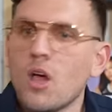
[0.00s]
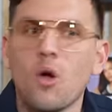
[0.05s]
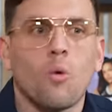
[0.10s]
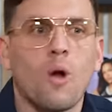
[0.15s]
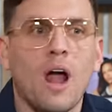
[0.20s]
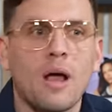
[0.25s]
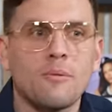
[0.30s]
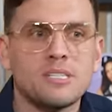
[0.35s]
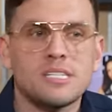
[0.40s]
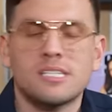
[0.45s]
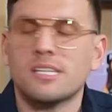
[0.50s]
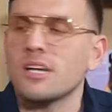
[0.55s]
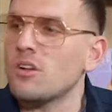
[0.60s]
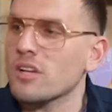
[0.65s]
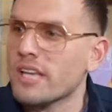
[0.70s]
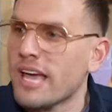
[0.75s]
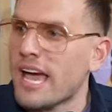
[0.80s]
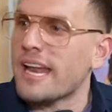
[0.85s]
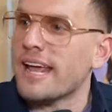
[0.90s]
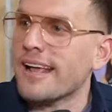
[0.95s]
Yes. Where I was still
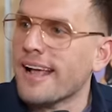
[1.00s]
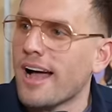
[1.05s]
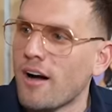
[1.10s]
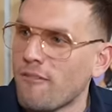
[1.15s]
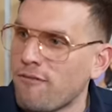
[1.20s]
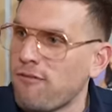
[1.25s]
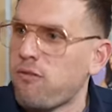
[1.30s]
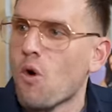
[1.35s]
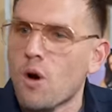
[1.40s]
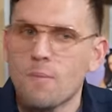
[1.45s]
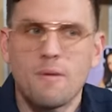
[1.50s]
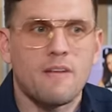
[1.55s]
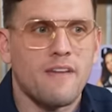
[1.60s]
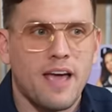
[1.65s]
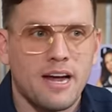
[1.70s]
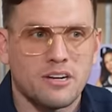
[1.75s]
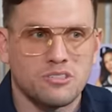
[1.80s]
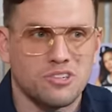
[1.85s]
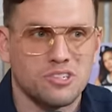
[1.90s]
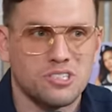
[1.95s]
getting a form of
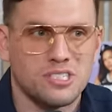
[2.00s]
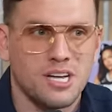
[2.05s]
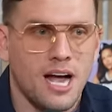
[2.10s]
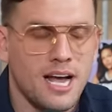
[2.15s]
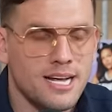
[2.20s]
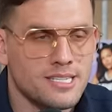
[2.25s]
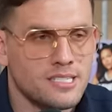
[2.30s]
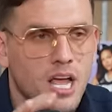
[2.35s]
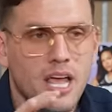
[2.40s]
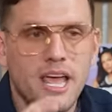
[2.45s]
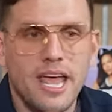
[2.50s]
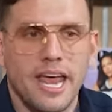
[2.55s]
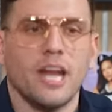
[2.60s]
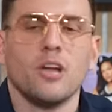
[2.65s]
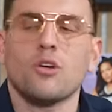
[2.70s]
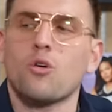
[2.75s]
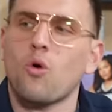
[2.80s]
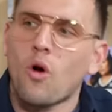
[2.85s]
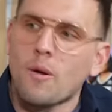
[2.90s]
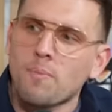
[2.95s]
exercise,
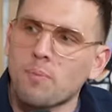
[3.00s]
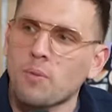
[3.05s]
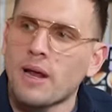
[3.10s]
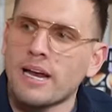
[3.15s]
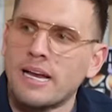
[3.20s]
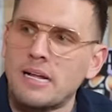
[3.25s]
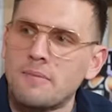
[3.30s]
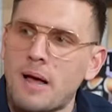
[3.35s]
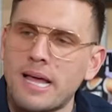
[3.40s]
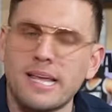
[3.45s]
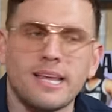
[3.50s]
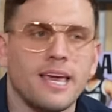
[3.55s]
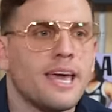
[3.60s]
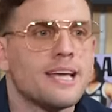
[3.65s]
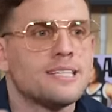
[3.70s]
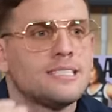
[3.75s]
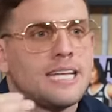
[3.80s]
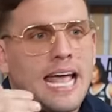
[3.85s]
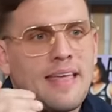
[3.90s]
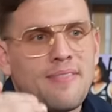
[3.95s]
incorporating my
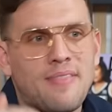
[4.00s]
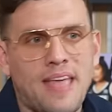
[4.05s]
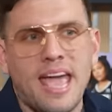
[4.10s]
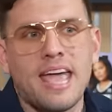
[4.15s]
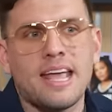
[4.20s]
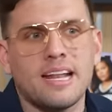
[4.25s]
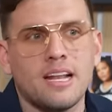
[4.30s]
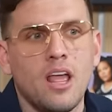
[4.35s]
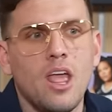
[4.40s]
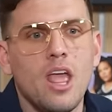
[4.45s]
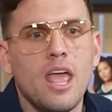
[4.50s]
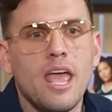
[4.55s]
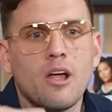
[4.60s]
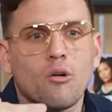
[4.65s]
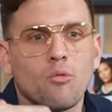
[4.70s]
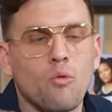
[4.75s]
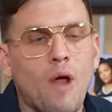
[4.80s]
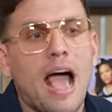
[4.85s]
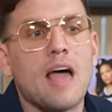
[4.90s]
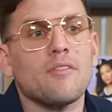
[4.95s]
kids, and then
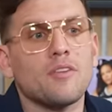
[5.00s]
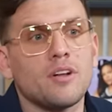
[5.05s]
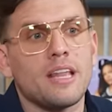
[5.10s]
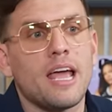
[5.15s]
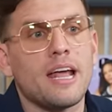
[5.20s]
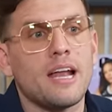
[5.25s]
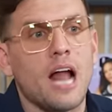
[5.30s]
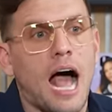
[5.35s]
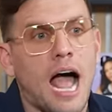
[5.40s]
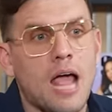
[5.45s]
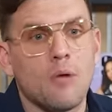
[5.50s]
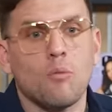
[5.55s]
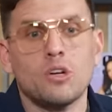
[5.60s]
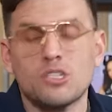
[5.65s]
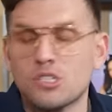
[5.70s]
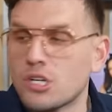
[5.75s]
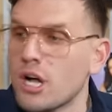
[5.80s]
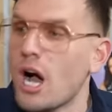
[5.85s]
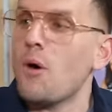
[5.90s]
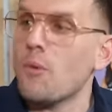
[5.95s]
rather than I
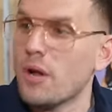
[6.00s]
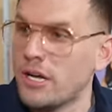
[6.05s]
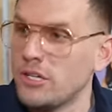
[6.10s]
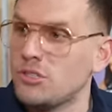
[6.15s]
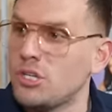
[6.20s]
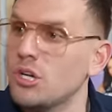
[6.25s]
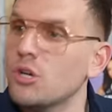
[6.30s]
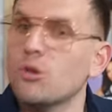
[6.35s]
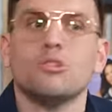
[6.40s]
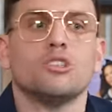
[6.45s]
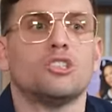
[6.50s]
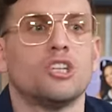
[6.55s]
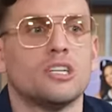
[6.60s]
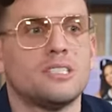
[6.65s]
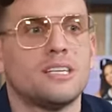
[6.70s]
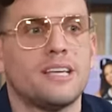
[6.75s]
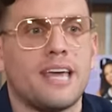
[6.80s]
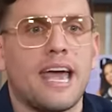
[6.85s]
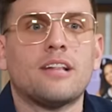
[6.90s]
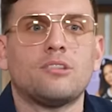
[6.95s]
was going to
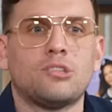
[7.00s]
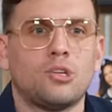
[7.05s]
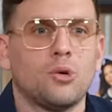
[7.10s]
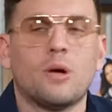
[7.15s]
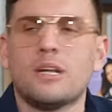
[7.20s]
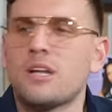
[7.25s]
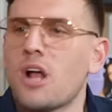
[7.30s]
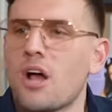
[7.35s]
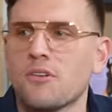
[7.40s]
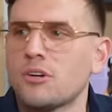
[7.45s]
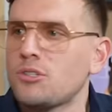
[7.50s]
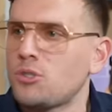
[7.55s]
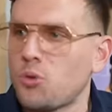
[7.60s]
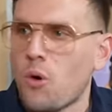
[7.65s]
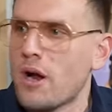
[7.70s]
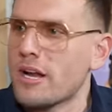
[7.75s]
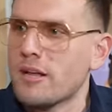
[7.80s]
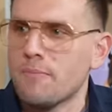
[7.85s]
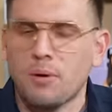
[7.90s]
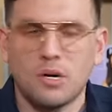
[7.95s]
just get to another
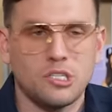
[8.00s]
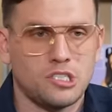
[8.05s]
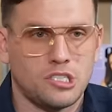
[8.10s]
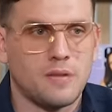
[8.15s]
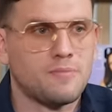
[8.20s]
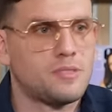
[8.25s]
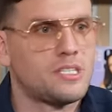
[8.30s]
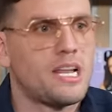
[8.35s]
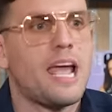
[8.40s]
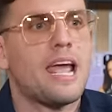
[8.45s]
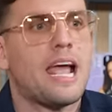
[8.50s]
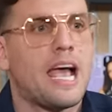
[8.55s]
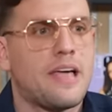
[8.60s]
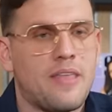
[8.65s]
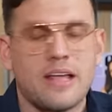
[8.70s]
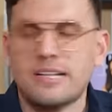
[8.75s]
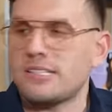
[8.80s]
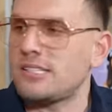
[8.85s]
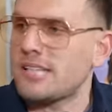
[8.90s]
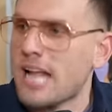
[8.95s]
twenty push-ups, say, and
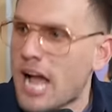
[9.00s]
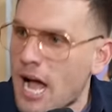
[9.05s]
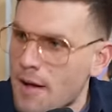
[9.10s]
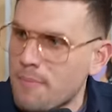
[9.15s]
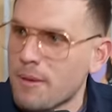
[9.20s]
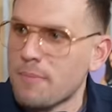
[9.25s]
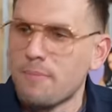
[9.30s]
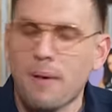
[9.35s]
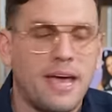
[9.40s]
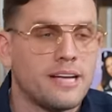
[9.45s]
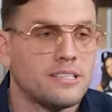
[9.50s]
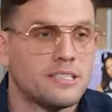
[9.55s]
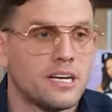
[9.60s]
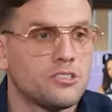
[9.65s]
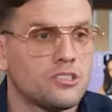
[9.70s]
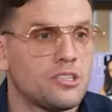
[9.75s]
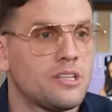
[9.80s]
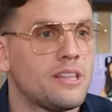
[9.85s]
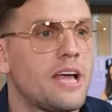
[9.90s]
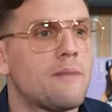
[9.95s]
then stop and pay
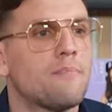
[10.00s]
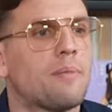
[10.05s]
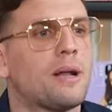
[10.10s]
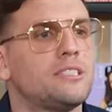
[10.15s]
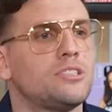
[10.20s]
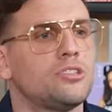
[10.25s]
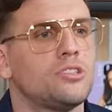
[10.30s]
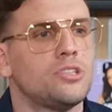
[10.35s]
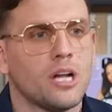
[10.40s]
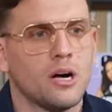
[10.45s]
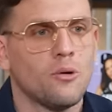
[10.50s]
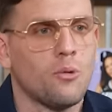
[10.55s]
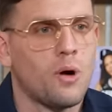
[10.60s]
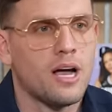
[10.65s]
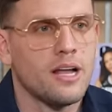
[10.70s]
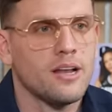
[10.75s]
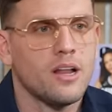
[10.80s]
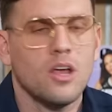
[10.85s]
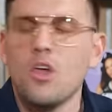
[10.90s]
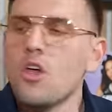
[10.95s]
attention to them. But I said, you know
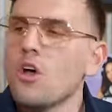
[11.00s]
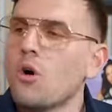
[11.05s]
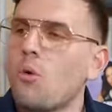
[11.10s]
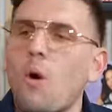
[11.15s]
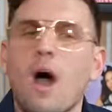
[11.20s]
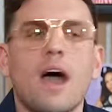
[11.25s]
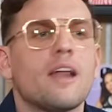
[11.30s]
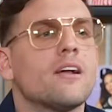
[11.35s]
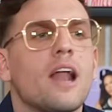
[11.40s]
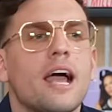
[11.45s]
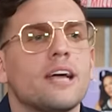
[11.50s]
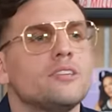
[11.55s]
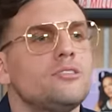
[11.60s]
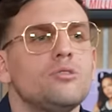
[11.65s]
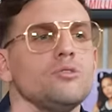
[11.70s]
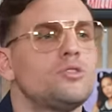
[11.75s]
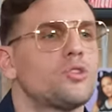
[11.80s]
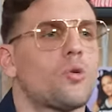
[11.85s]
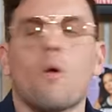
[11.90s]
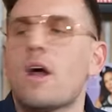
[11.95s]
what? why don't I
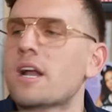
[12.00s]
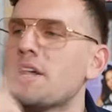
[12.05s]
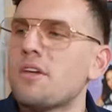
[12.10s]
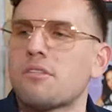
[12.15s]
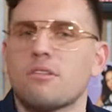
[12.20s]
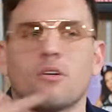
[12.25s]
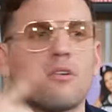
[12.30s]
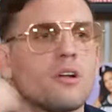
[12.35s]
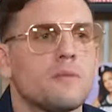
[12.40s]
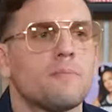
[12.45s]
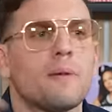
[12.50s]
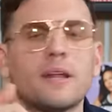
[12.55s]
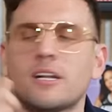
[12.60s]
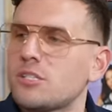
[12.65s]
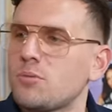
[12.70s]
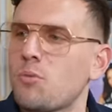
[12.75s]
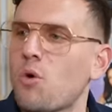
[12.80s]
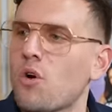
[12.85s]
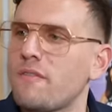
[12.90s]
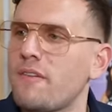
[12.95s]
do 20, 30
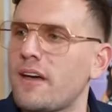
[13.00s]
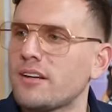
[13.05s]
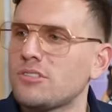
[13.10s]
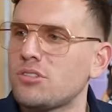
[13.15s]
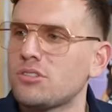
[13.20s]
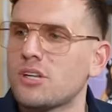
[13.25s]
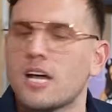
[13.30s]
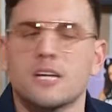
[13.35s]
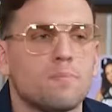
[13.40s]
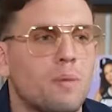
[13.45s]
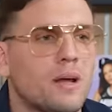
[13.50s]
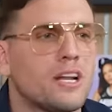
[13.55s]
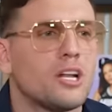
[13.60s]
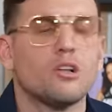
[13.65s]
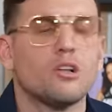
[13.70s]
minutes more of exercise, but